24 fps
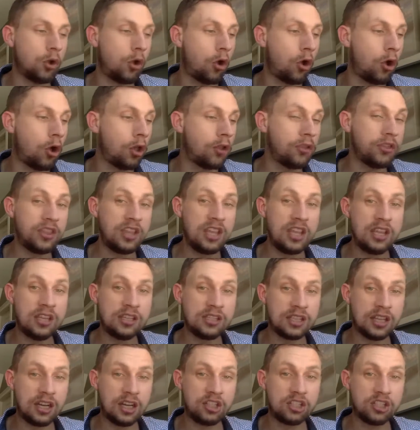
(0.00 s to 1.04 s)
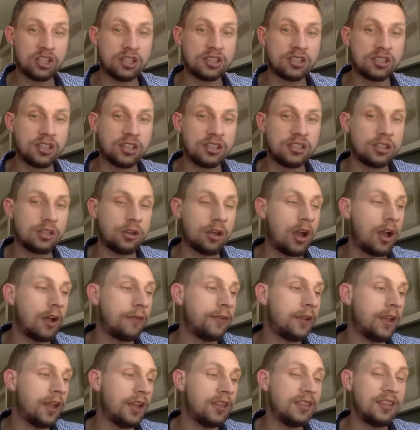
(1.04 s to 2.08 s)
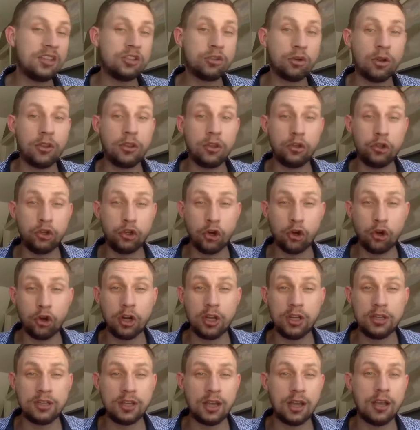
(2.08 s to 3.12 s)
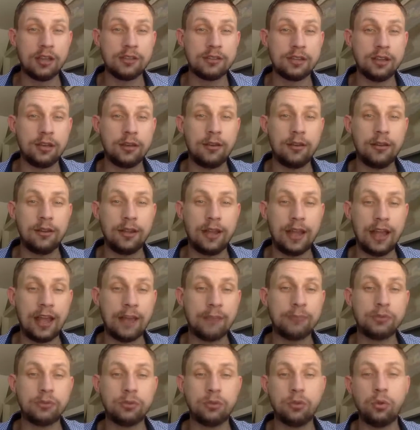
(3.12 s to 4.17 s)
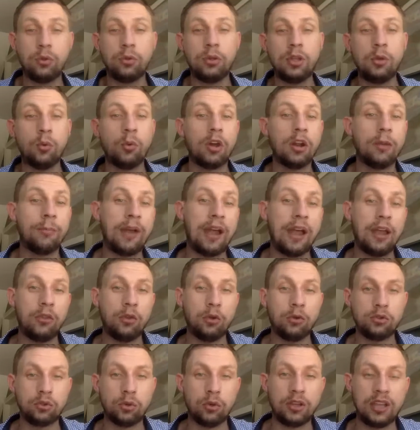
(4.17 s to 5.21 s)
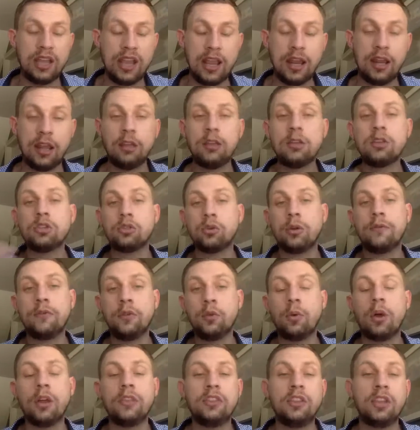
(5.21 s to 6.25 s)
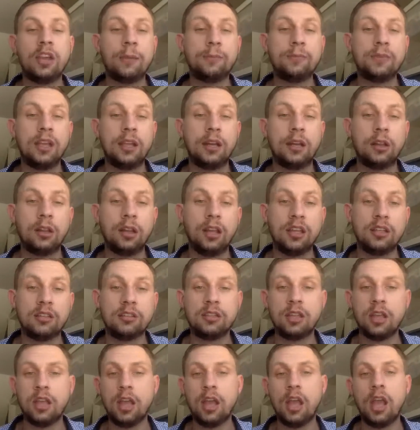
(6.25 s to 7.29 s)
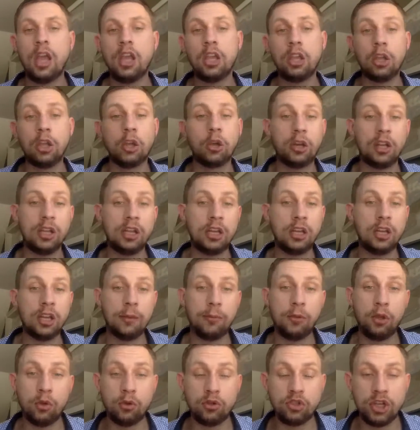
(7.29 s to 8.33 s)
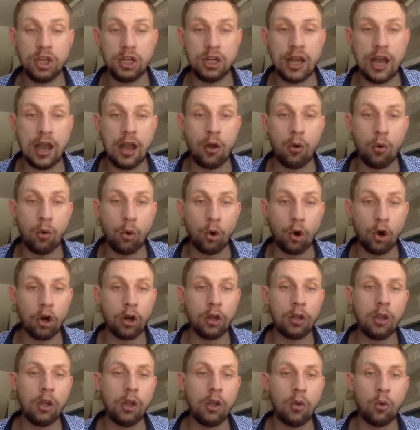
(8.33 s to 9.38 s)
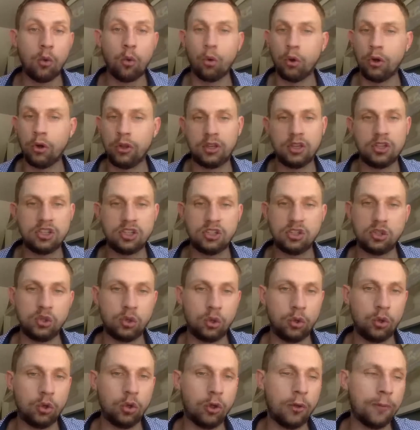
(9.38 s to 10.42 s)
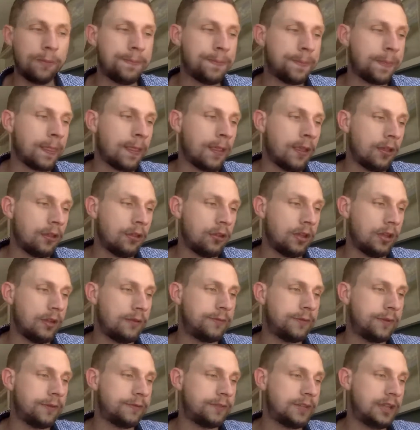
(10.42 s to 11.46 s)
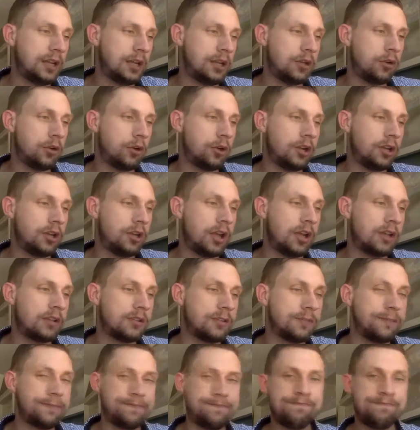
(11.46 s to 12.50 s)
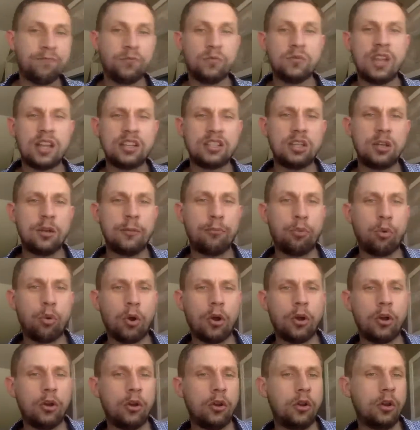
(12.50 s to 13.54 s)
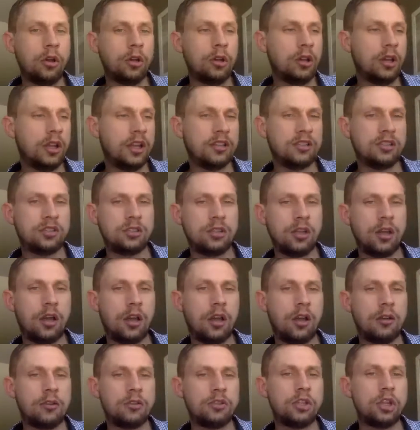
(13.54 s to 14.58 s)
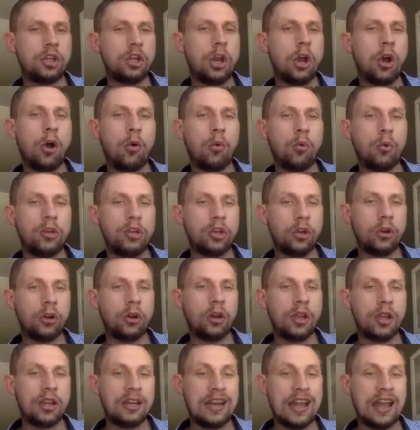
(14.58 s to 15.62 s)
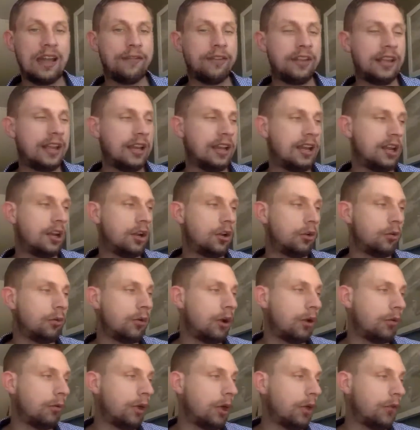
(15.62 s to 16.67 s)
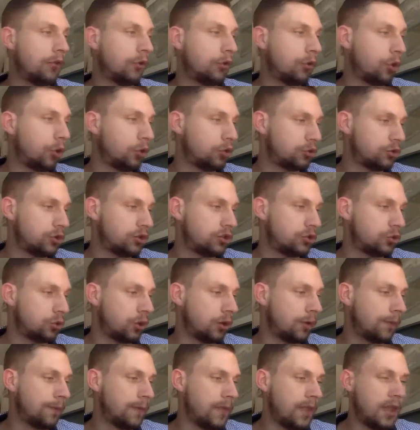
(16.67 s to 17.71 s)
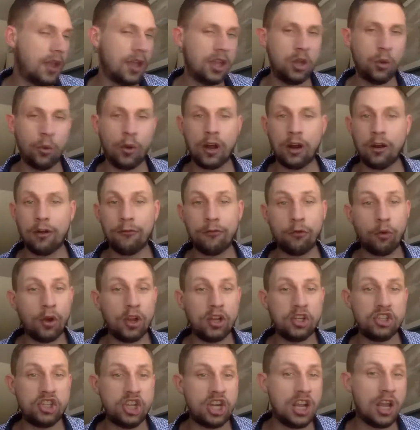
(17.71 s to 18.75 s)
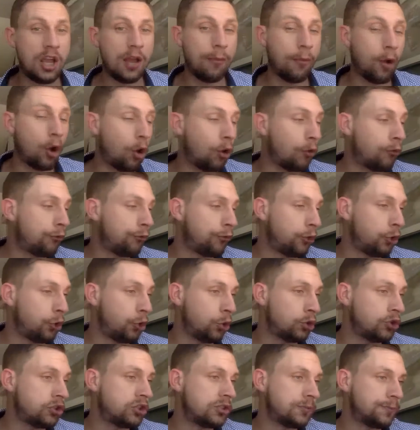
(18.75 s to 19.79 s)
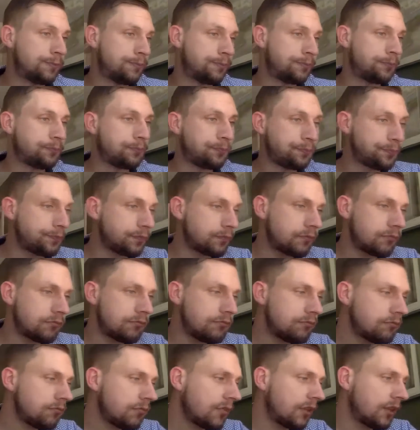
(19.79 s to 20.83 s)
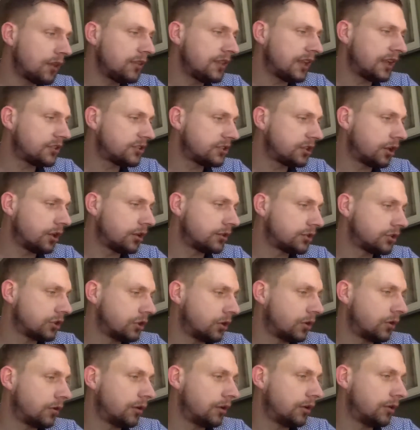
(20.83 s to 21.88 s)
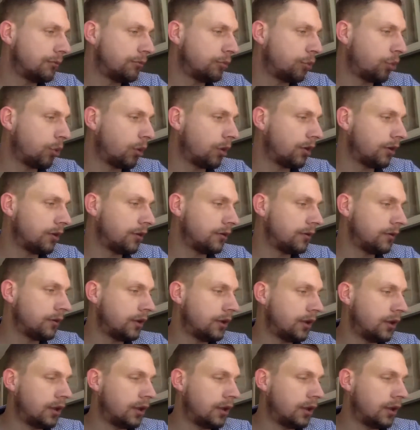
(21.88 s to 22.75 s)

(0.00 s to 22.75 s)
All these that I just listed off, these are on the Dirty Dozen. Absolutely want to buy those organic. So if you want the updated list, you can go to ewg.org, or you can just Google Clean 15 Dirty Dozen. That's an important list to know when you're navigating around the grocery store. You want to avoid GMO foods. That's also important.